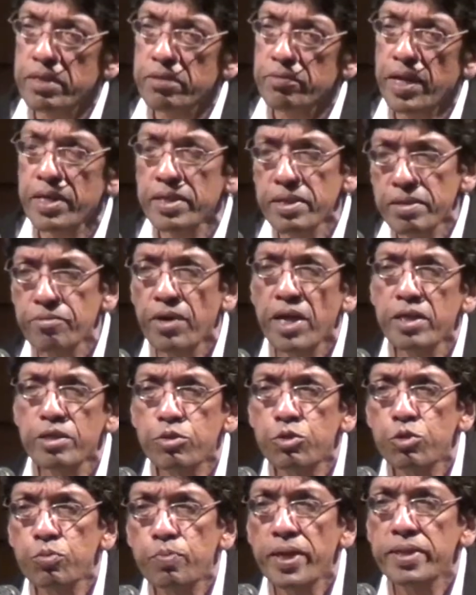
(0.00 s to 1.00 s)
one
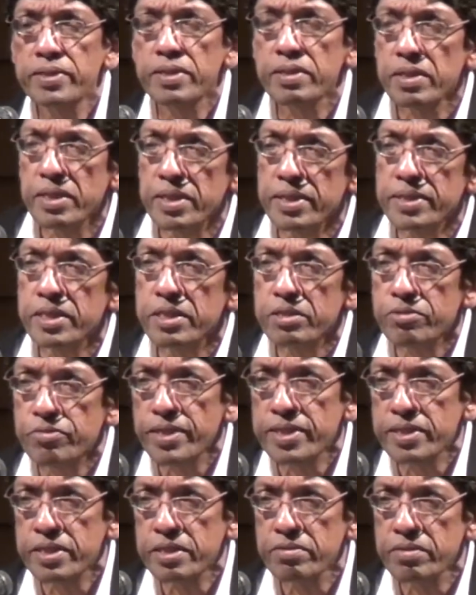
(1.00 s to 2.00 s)
group has a religious
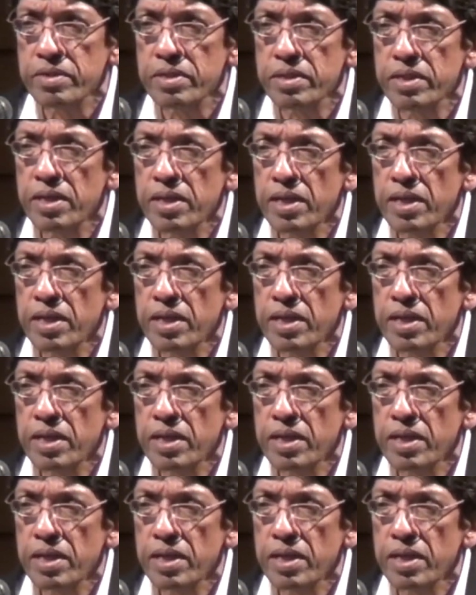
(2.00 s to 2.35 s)
festival,